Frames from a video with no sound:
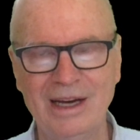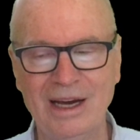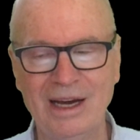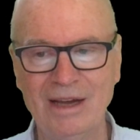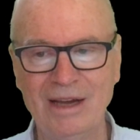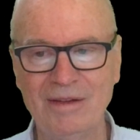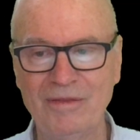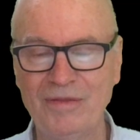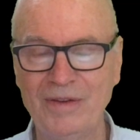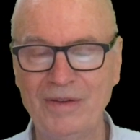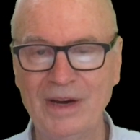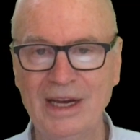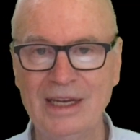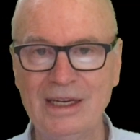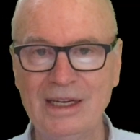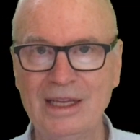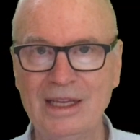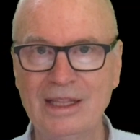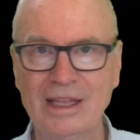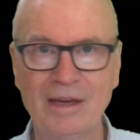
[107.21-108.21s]
I'm
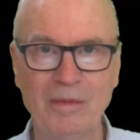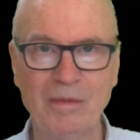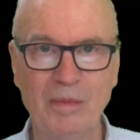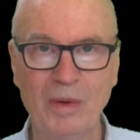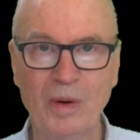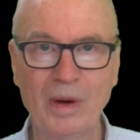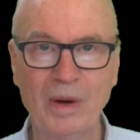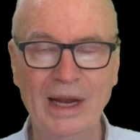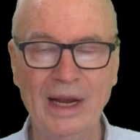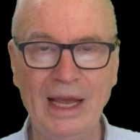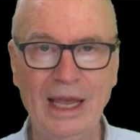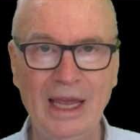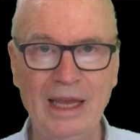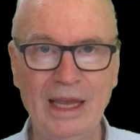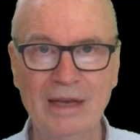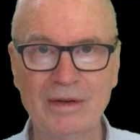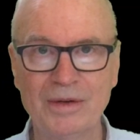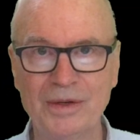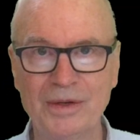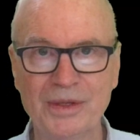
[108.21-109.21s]
finding that more
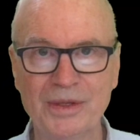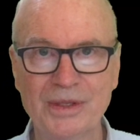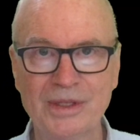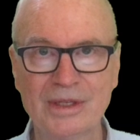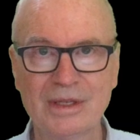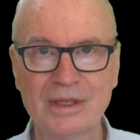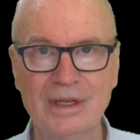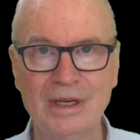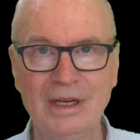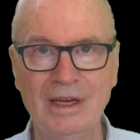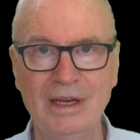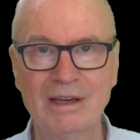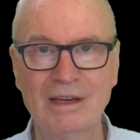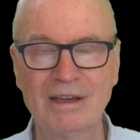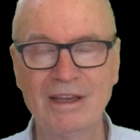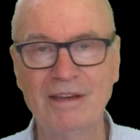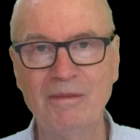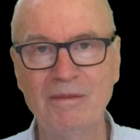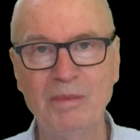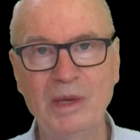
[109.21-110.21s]
angles
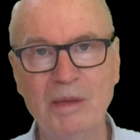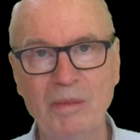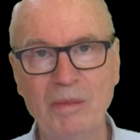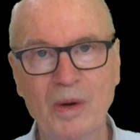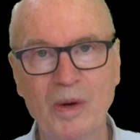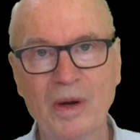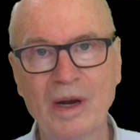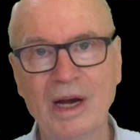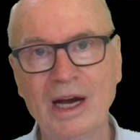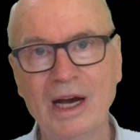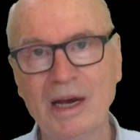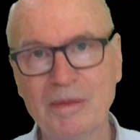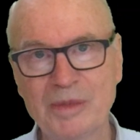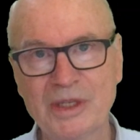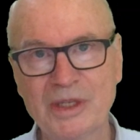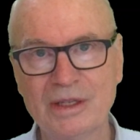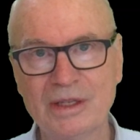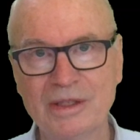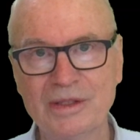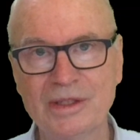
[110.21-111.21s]
give me more
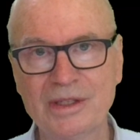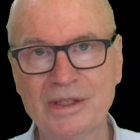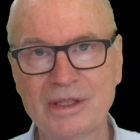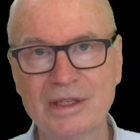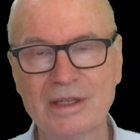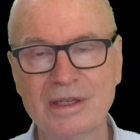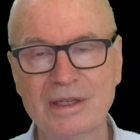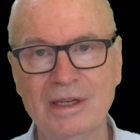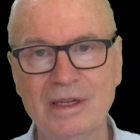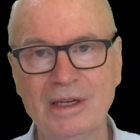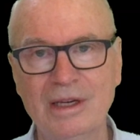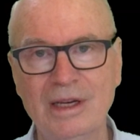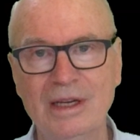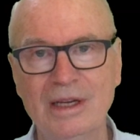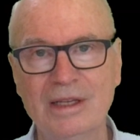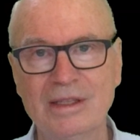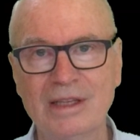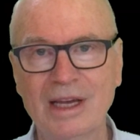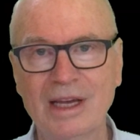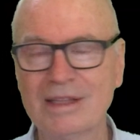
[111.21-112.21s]
options
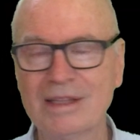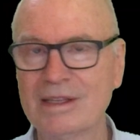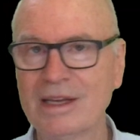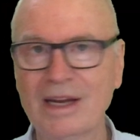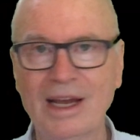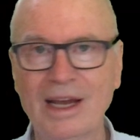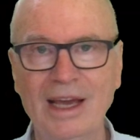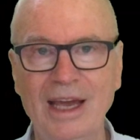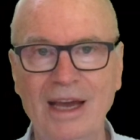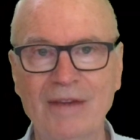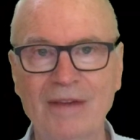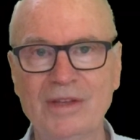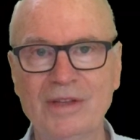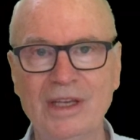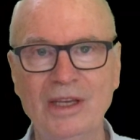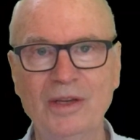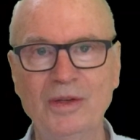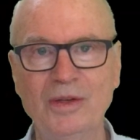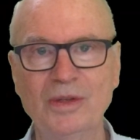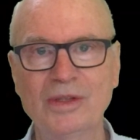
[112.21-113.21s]
not that I have
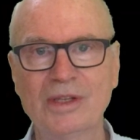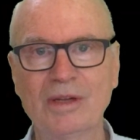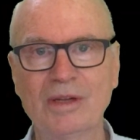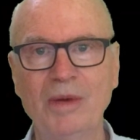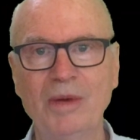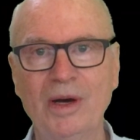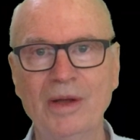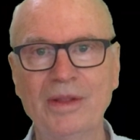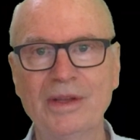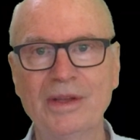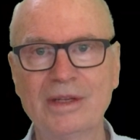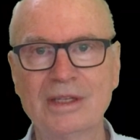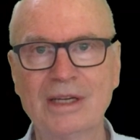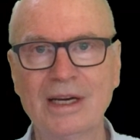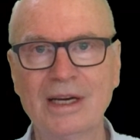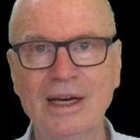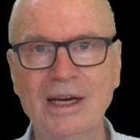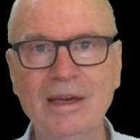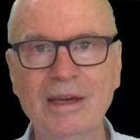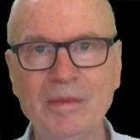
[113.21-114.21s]
to use them all the
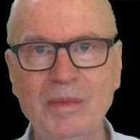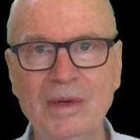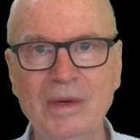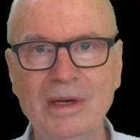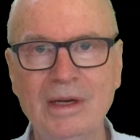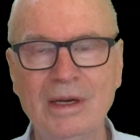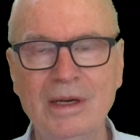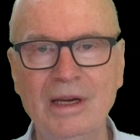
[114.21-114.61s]
time.